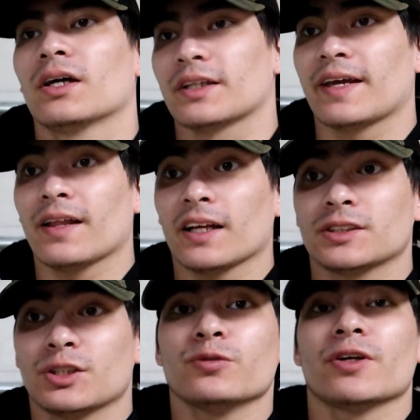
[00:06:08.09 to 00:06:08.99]
The
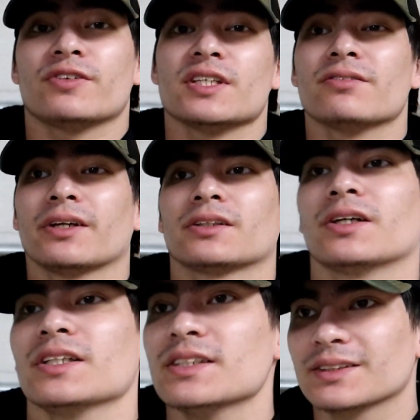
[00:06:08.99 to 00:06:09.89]
KLX250 even
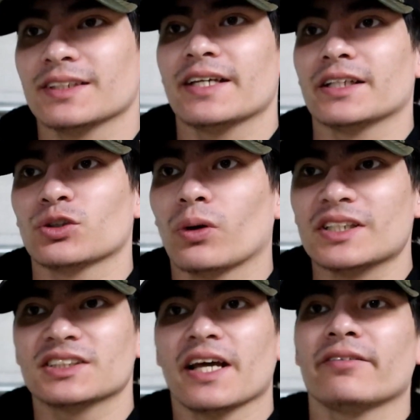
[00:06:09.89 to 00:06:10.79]
could easily hit
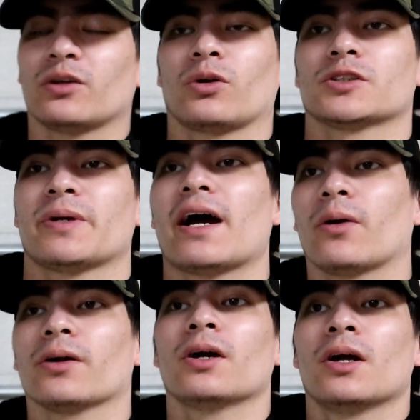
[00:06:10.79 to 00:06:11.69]
27
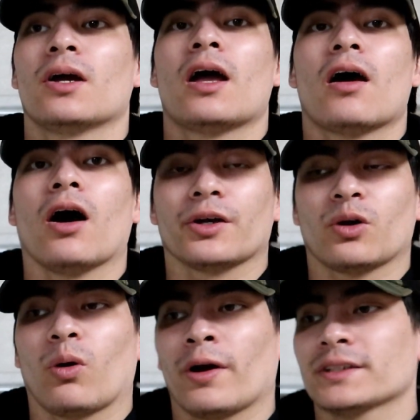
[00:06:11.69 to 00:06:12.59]
horsepower
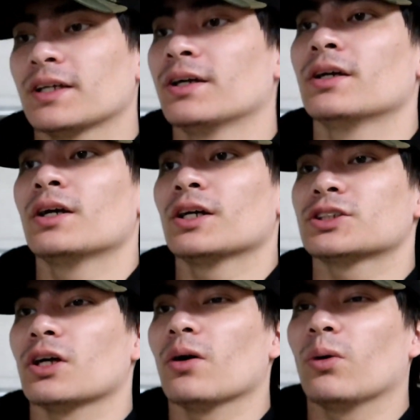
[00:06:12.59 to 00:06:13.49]
uncorked.
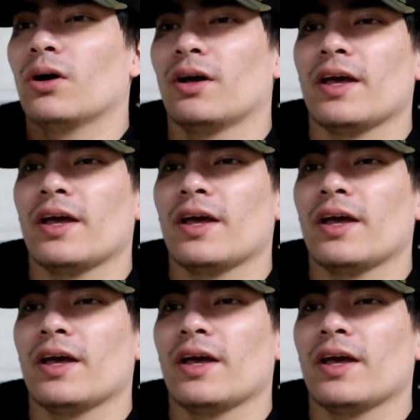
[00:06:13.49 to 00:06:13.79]
So